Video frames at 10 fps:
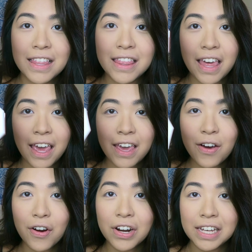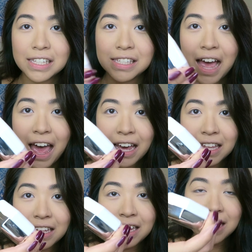They are
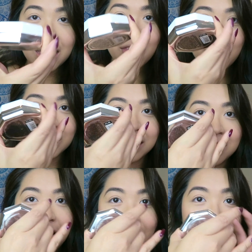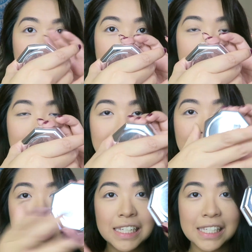exactly the same
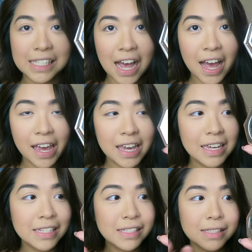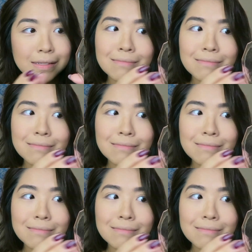size.